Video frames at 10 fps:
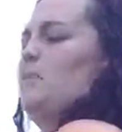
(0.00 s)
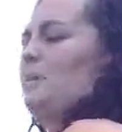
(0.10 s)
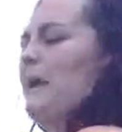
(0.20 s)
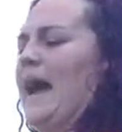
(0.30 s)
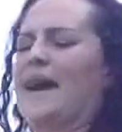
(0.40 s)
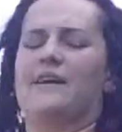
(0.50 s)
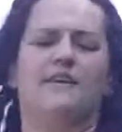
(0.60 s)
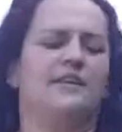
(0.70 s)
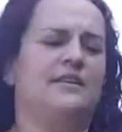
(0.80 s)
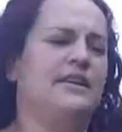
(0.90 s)
coming back.
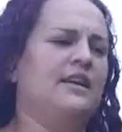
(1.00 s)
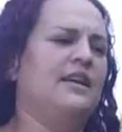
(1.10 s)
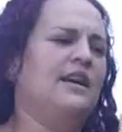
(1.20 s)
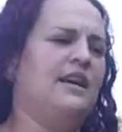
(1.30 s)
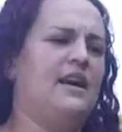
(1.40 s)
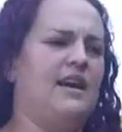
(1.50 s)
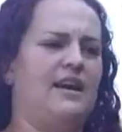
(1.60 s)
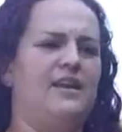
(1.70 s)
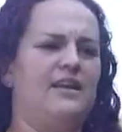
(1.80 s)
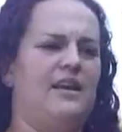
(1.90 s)

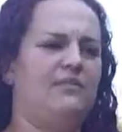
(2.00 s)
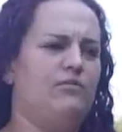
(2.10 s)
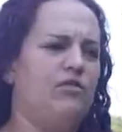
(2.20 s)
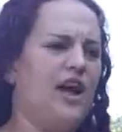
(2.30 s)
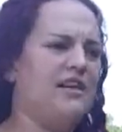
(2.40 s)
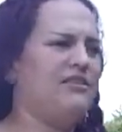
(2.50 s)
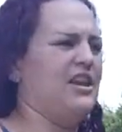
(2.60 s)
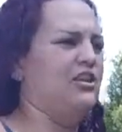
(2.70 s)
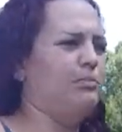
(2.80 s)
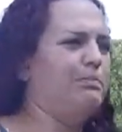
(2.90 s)
And it's not even
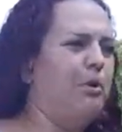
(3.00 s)
like you're